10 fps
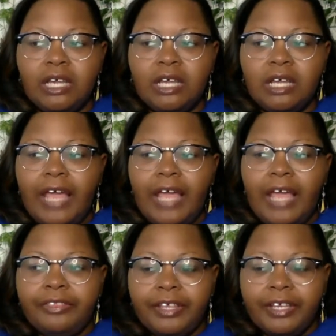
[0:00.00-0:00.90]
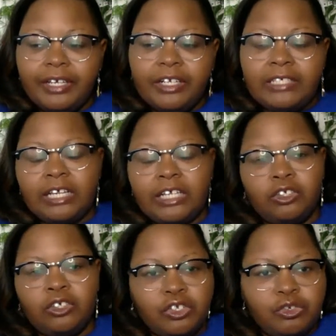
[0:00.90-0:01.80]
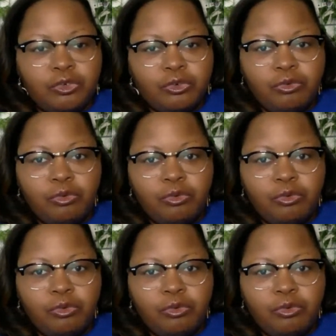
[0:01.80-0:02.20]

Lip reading: And then as I started to